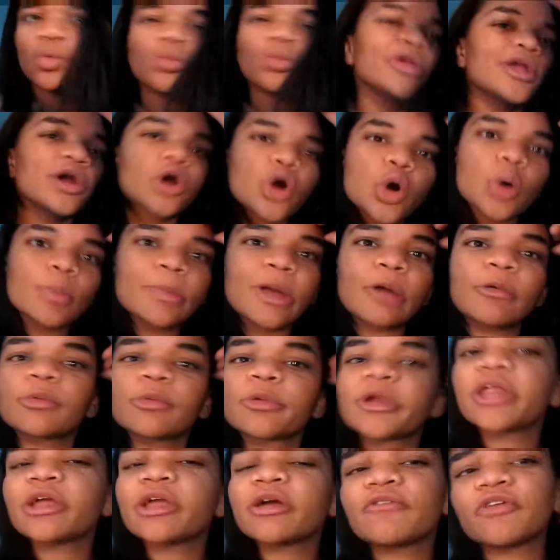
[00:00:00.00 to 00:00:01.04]
we are home now. We're
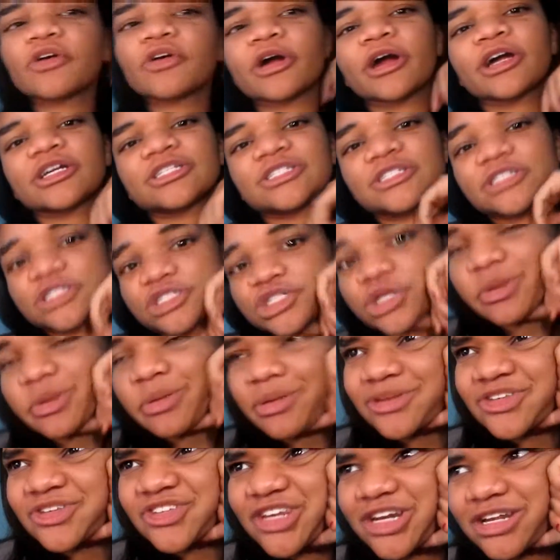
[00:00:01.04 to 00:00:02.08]
waiting for our sister. We
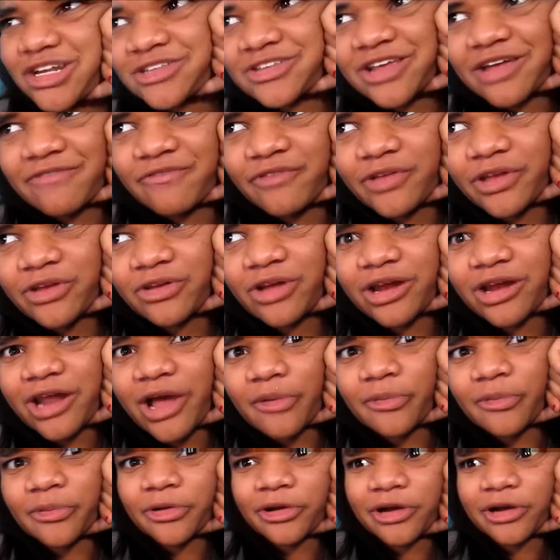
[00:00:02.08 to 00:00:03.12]
didn't sit inside for like an
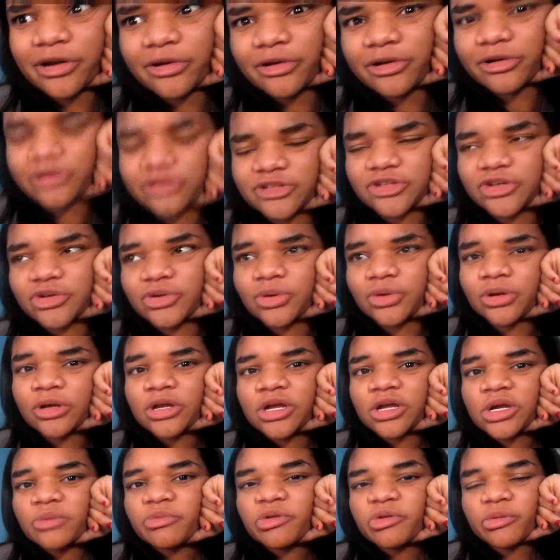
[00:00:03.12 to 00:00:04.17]
hour or two.
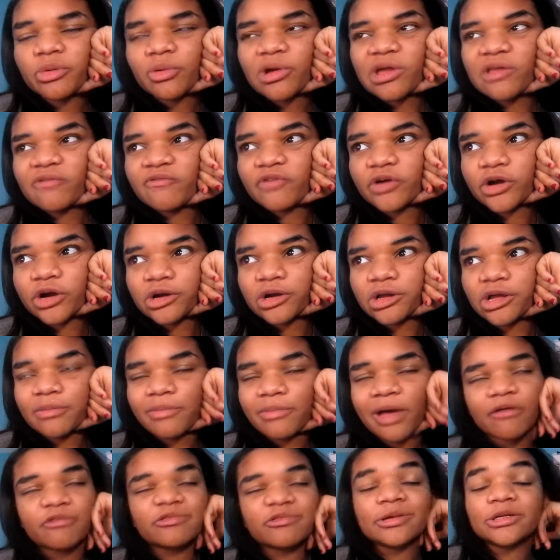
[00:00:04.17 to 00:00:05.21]
We've been waiting for her to get
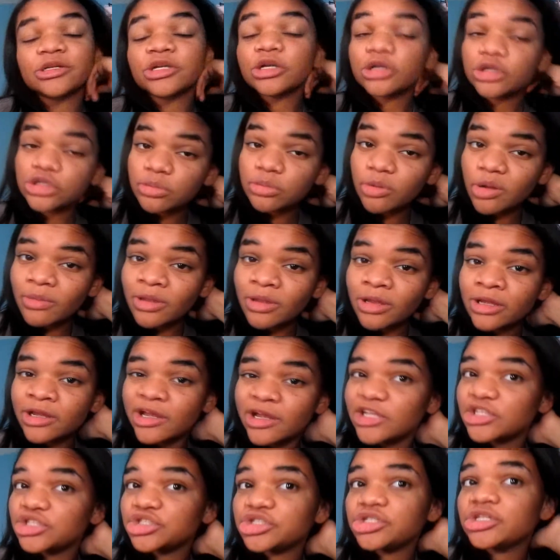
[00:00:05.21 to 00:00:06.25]
back from her dentist appointment
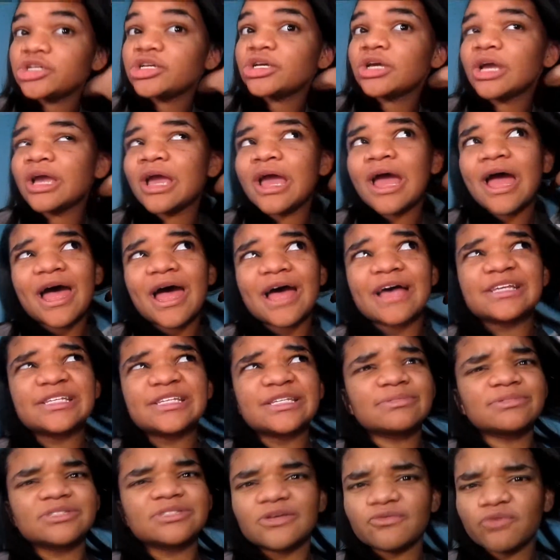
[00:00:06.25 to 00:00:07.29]
because she has
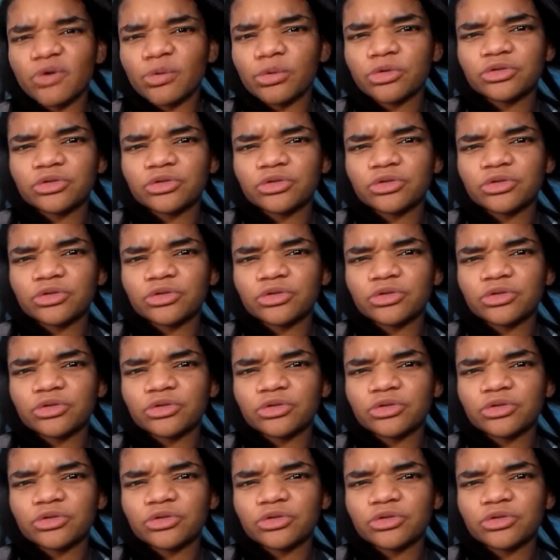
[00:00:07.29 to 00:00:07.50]
some stuff wrong